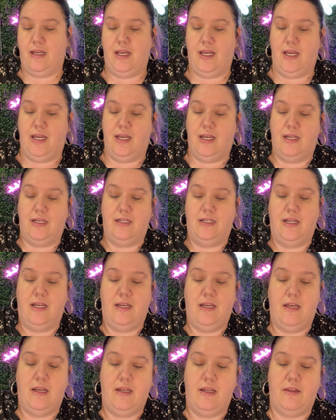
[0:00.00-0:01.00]
And
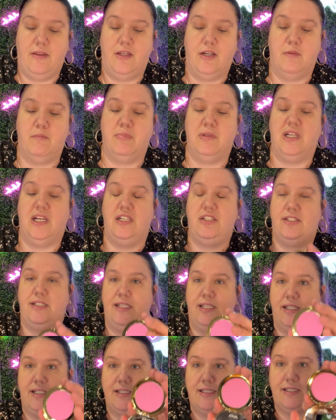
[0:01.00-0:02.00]
their
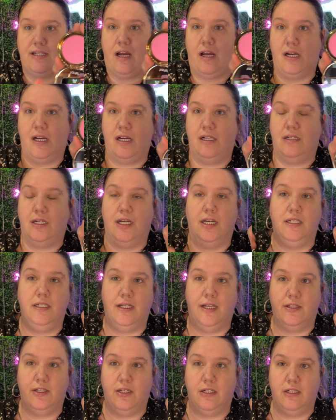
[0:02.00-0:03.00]
blushes are
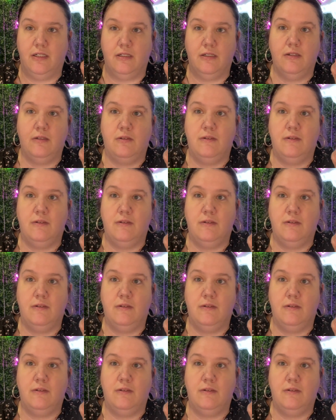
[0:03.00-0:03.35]
another